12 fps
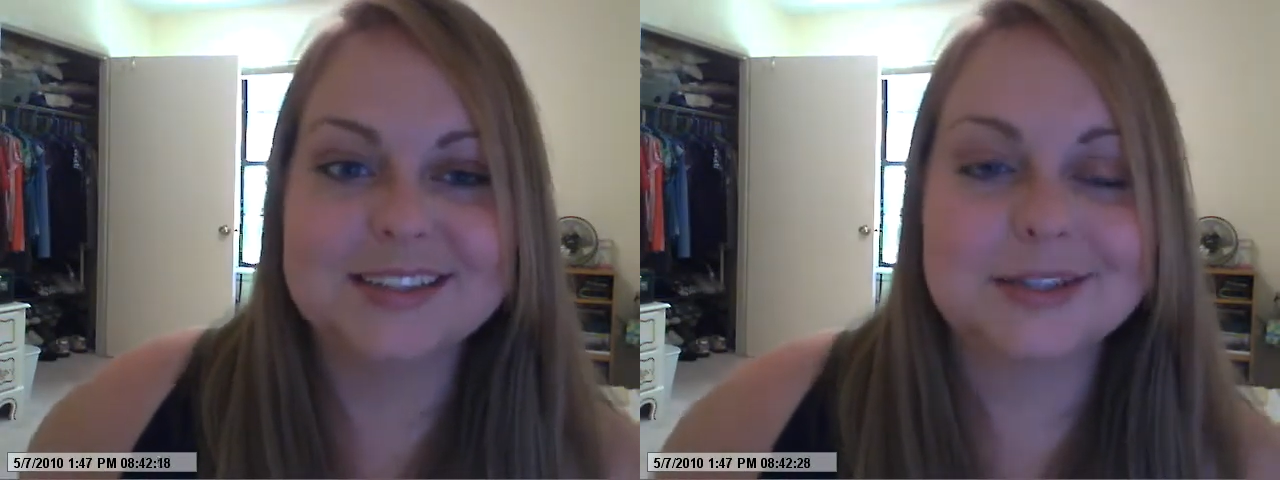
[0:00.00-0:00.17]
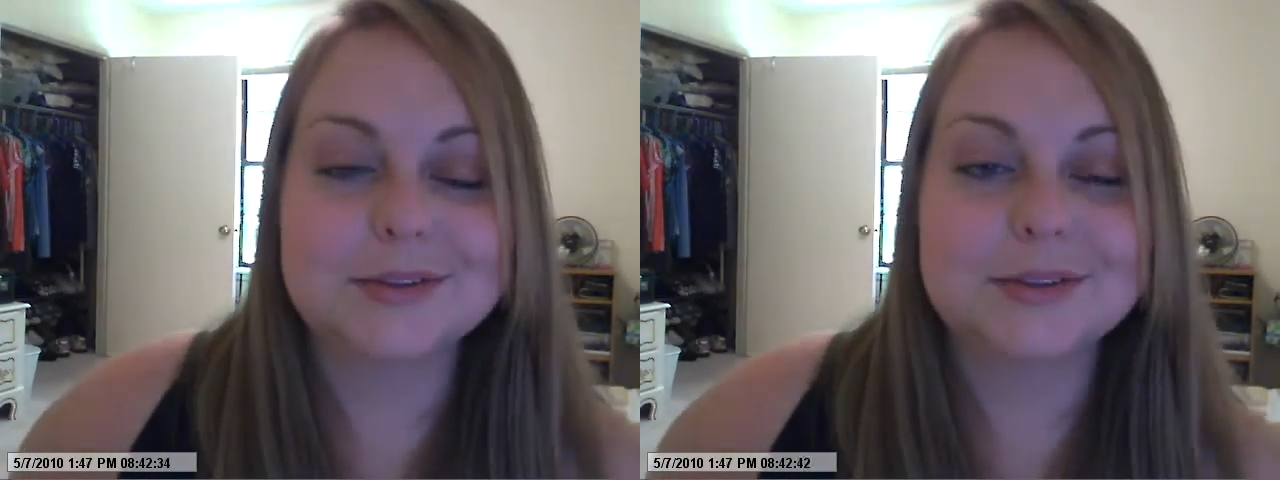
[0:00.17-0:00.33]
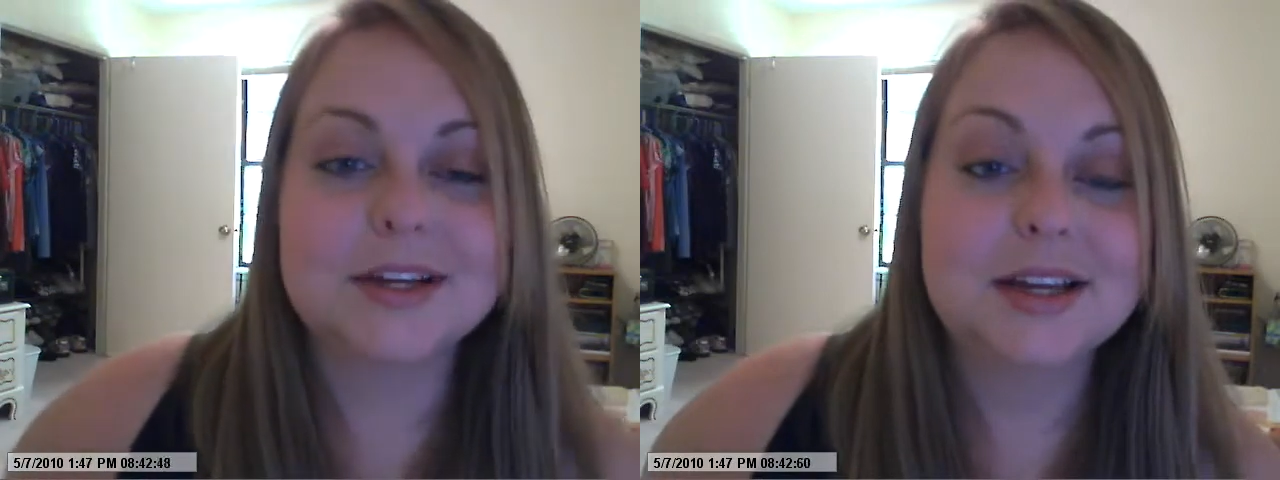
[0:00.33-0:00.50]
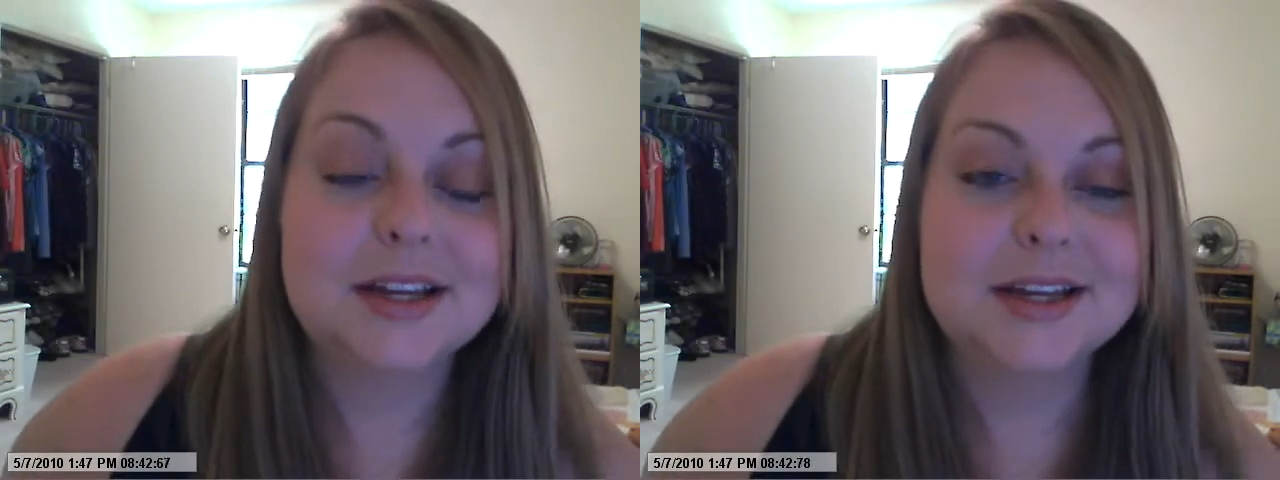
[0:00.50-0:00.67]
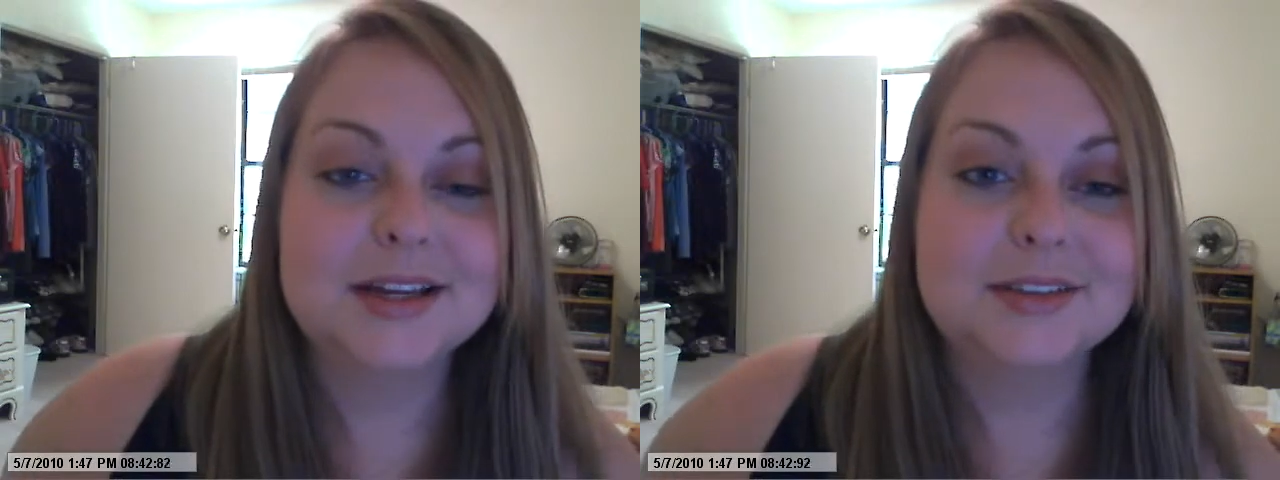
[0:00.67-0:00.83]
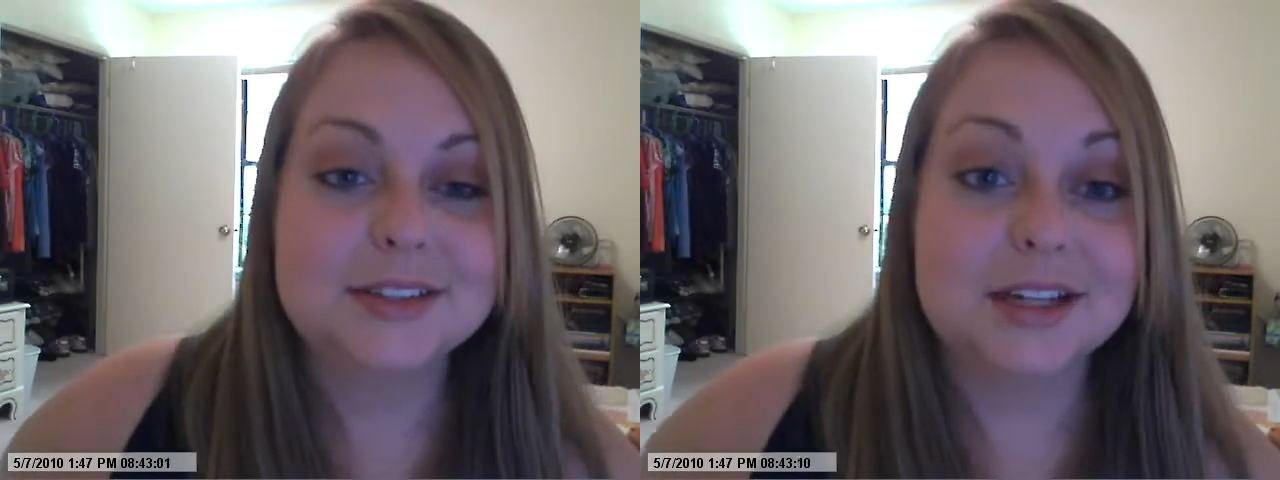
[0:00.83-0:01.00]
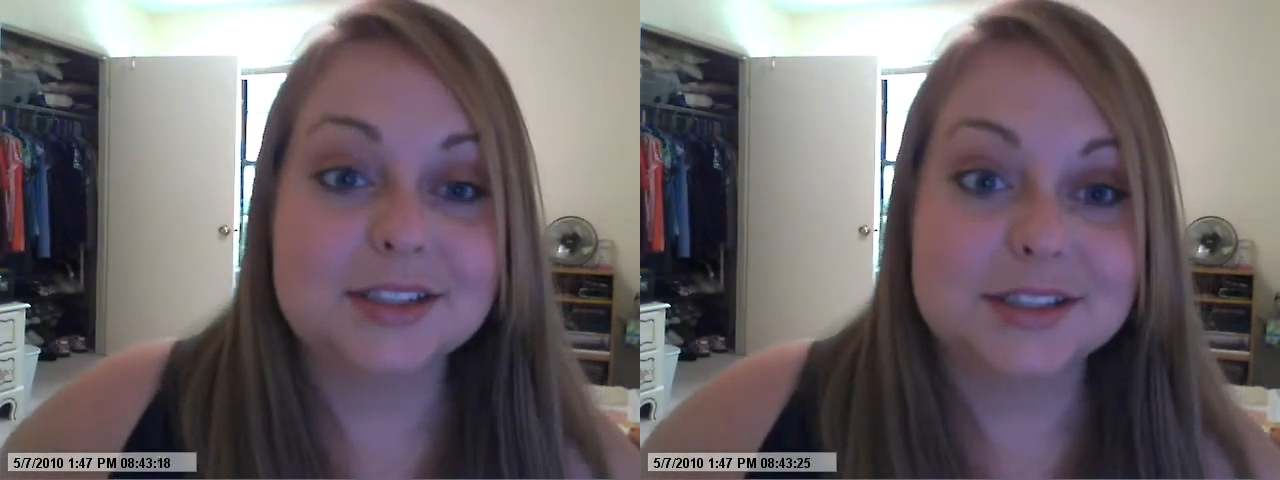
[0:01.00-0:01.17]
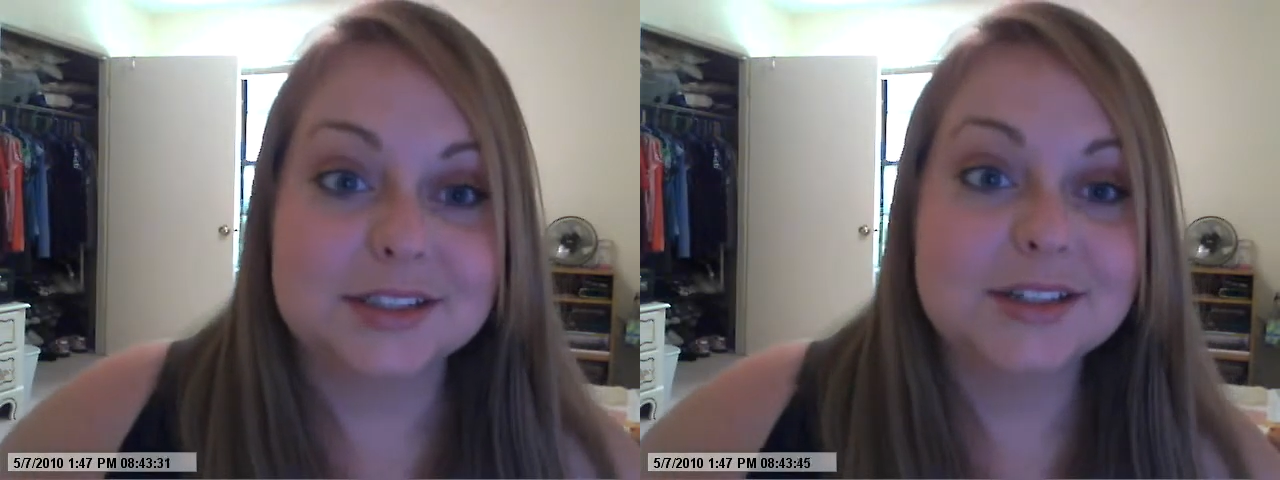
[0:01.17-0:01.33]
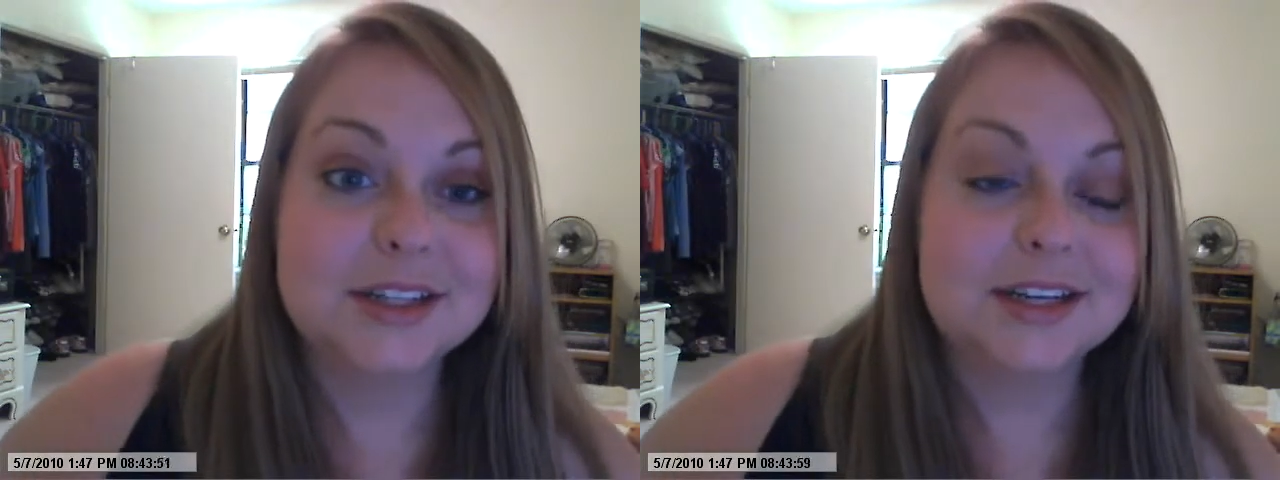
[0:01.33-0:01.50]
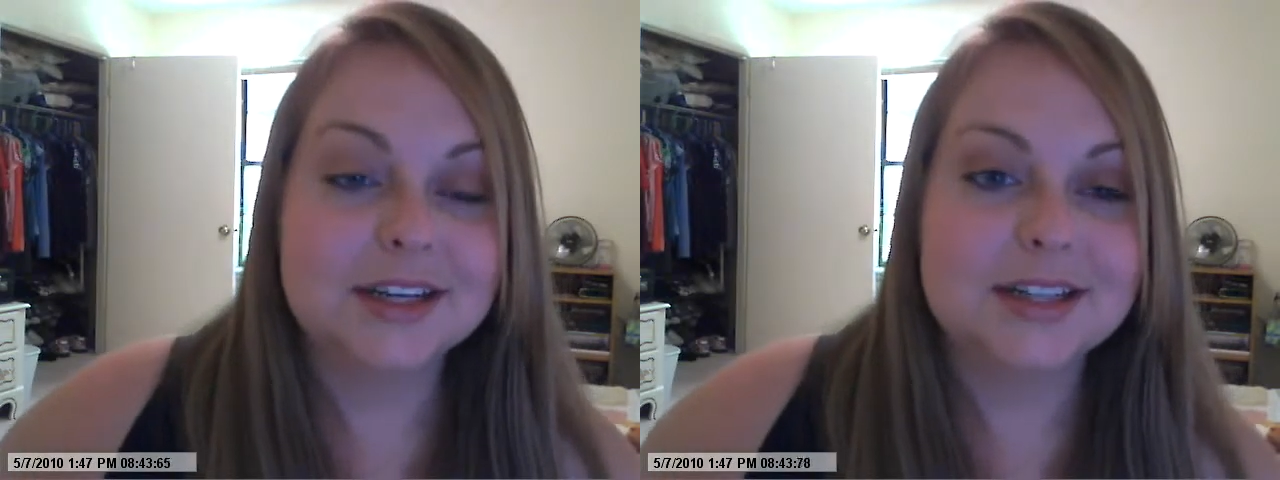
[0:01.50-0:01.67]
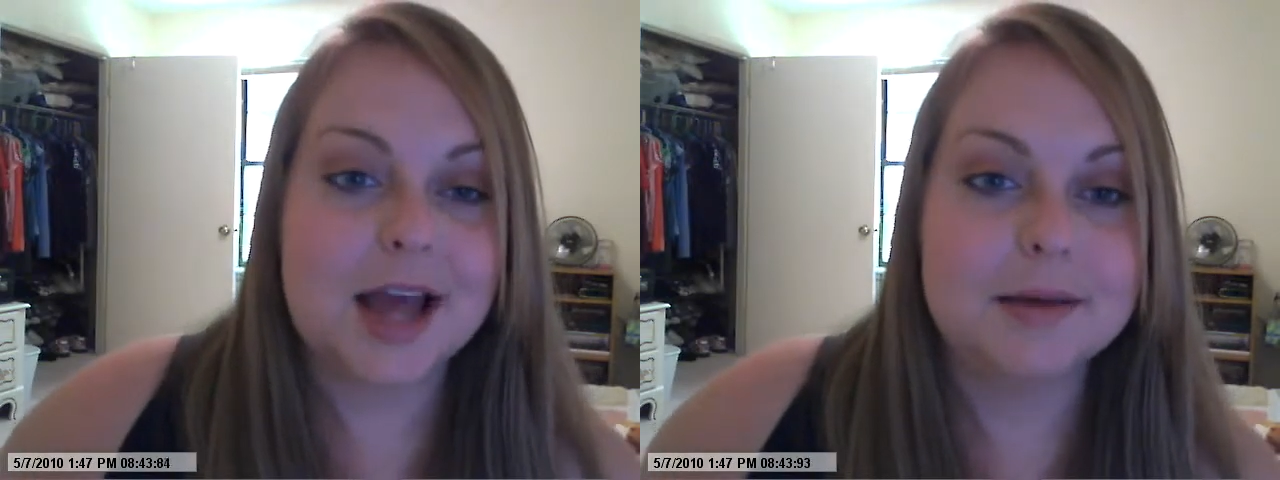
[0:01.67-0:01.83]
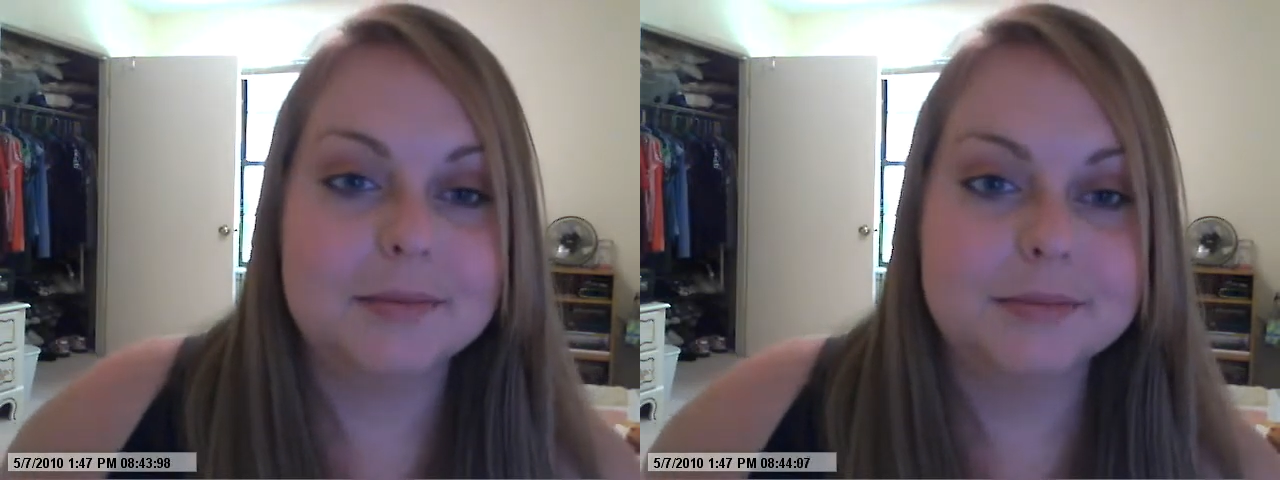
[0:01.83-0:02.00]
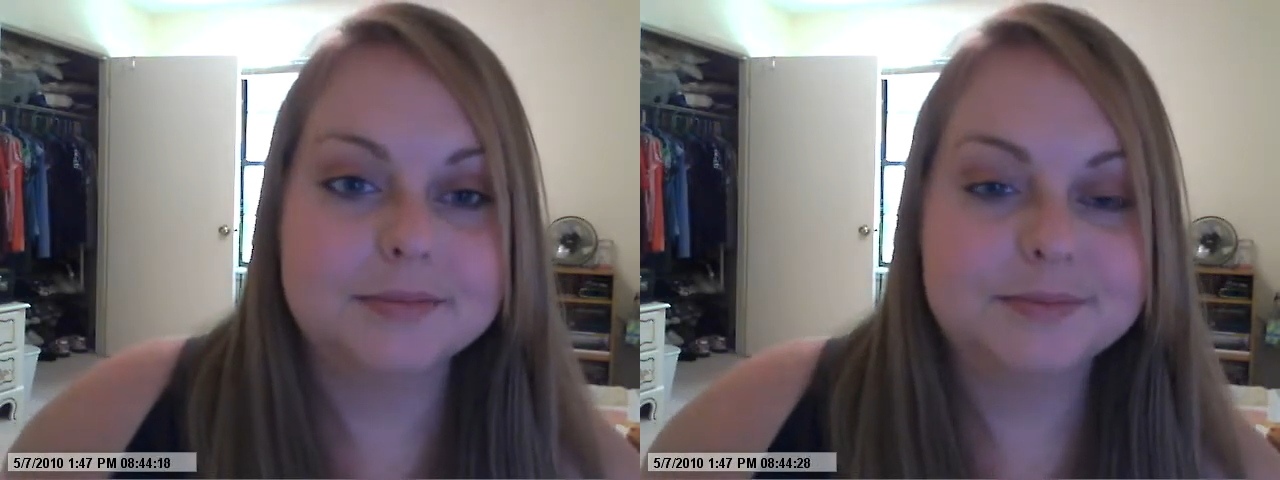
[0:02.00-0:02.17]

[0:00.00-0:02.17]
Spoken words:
So it was actually a really good time.